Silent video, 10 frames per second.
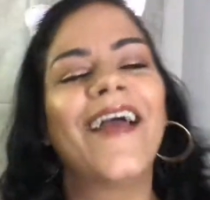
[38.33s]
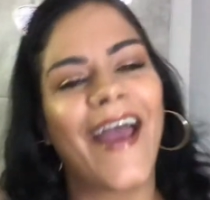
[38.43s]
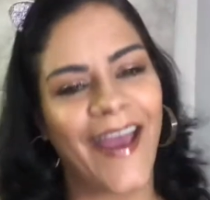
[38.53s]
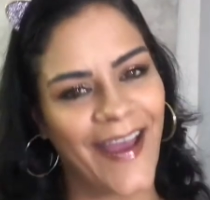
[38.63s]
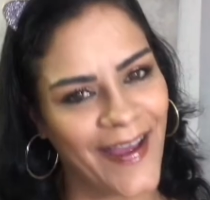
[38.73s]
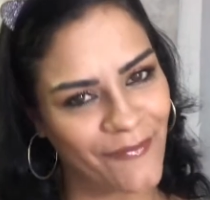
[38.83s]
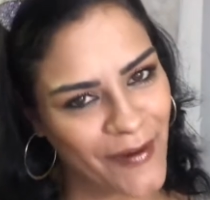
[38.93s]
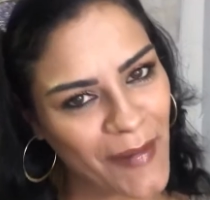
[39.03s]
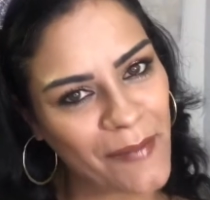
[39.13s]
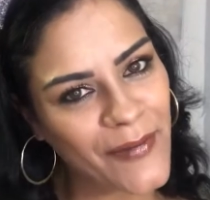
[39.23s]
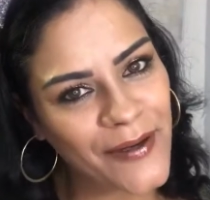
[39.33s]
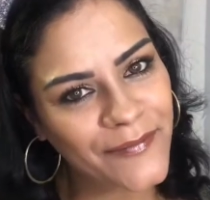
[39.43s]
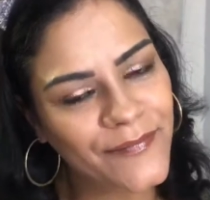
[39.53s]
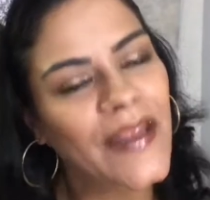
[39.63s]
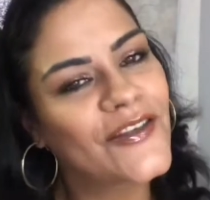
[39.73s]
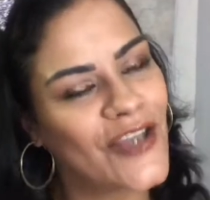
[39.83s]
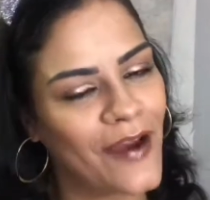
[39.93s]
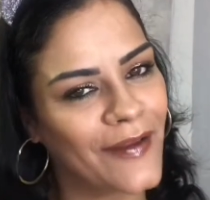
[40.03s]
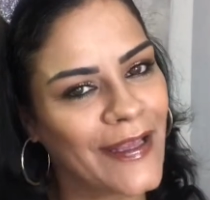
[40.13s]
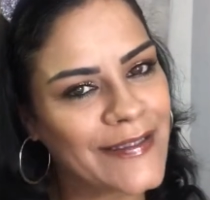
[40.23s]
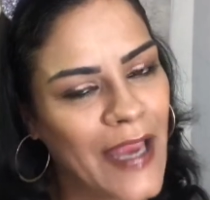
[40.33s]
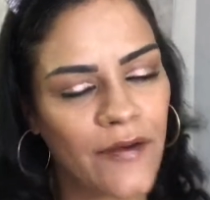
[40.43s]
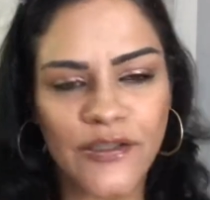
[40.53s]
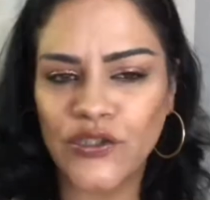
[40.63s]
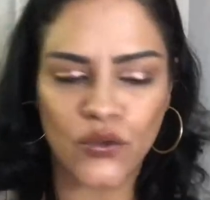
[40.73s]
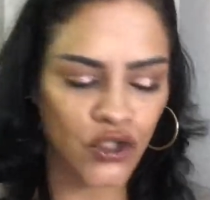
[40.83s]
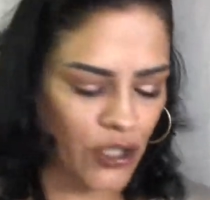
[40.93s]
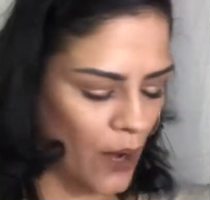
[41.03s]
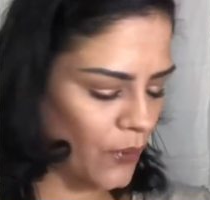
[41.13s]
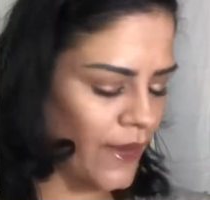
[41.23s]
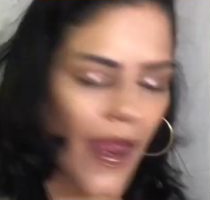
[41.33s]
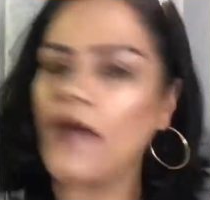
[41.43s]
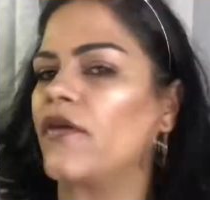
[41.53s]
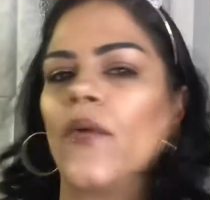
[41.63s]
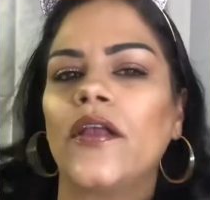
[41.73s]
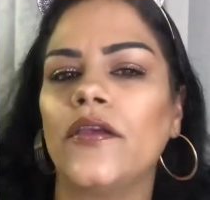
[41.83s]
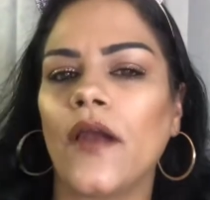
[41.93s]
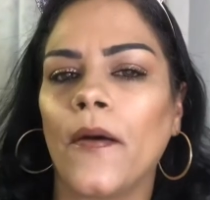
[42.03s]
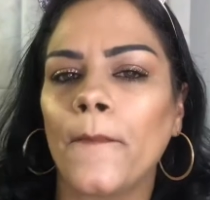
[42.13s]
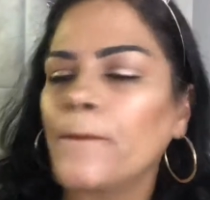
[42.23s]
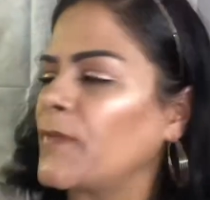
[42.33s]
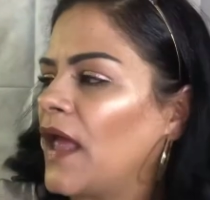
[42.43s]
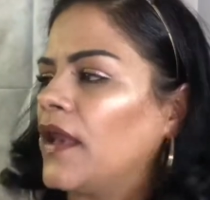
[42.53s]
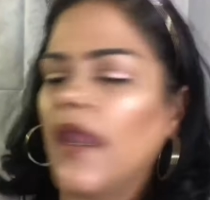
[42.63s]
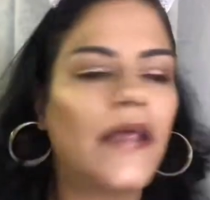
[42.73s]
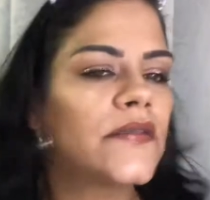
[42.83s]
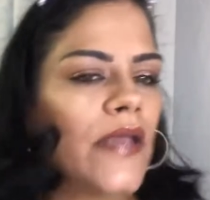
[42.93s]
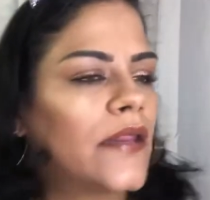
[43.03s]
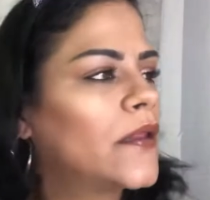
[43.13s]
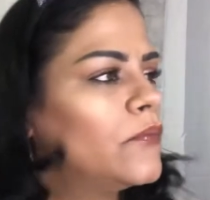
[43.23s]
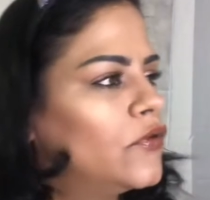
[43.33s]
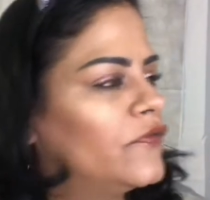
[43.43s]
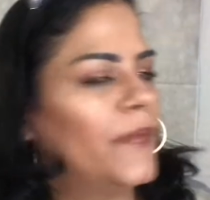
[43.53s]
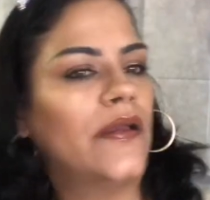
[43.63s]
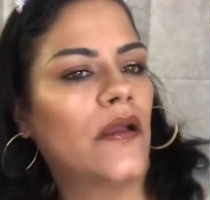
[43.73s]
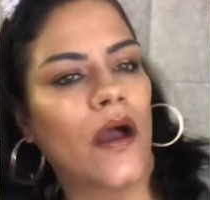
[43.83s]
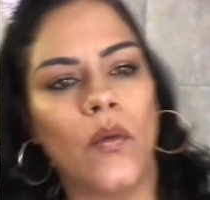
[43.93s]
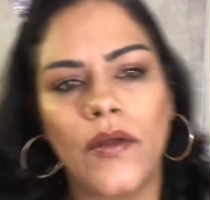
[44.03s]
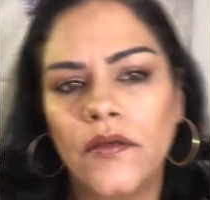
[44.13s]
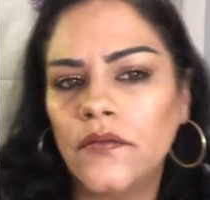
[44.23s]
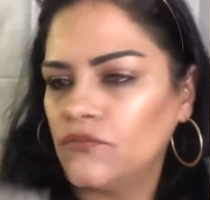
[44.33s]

And remember, sharing is caring, so share with everyone you know. Let's get the movement going.